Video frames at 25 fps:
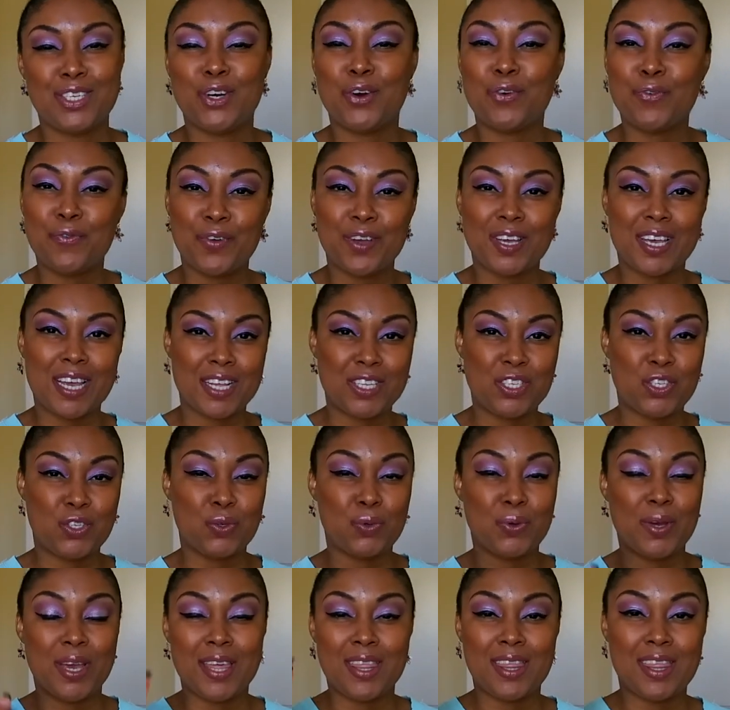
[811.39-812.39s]
Don't forget
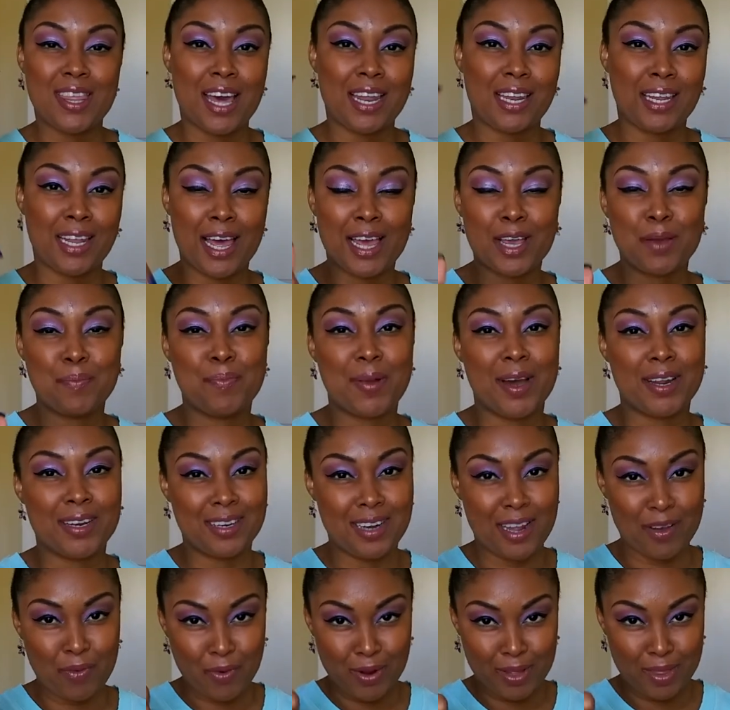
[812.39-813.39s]
to hit that like
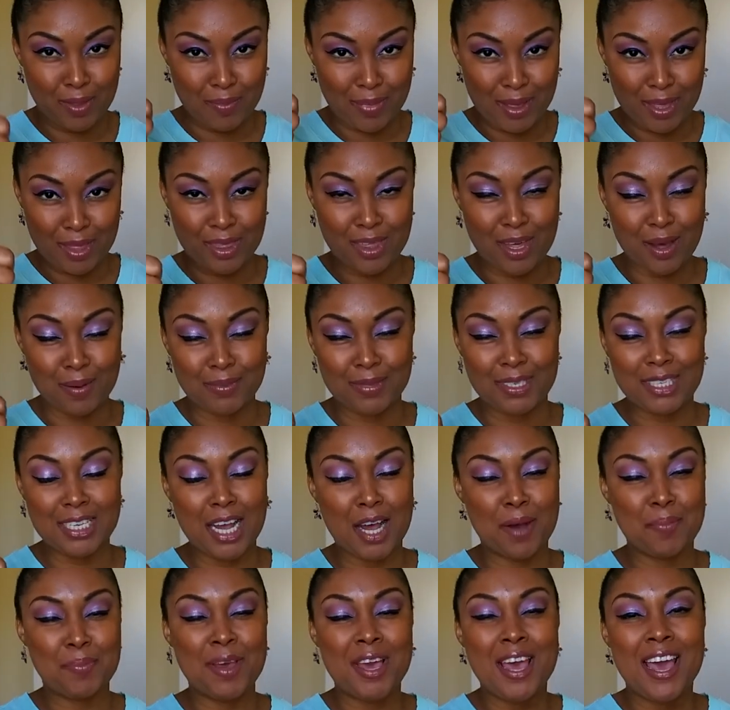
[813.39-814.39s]
button. I want the big thumbs
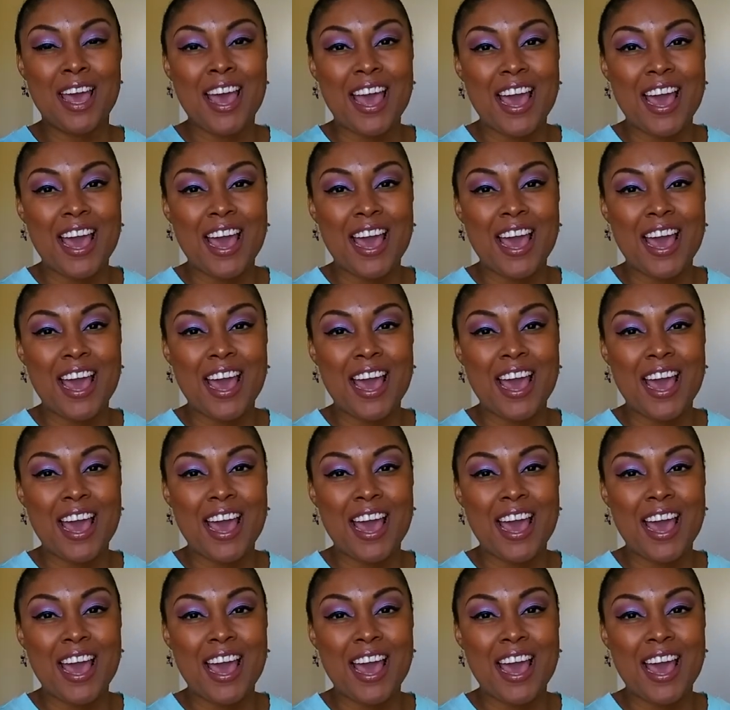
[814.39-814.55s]
up.